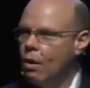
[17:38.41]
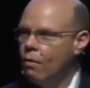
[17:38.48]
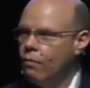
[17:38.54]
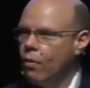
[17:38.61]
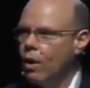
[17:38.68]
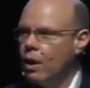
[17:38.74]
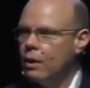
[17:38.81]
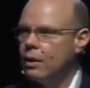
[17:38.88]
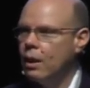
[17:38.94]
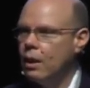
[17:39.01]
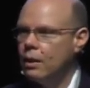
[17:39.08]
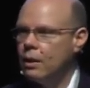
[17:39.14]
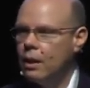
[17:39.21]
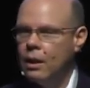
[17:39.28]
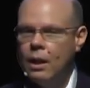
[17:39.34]

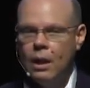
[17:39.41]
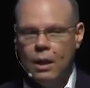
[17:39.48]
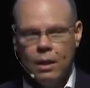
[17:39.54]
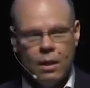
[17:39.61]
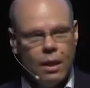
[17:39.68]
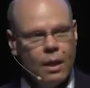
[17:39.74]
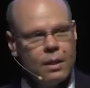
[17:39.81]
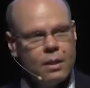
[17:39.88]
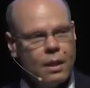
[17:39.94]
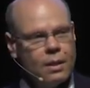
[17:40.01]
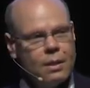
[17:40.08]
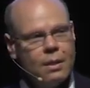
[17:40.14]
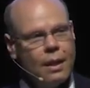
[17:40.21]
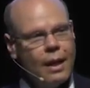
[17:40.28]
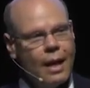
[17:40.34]
volatility, things can
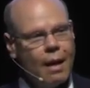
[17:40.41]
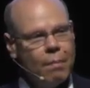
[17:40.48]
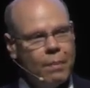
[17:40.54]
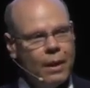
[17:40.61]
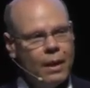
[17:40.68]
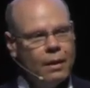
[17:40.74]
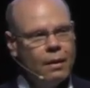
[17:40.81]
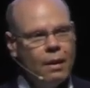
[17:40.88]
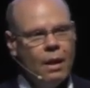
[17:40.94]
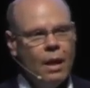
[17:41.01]
still happen.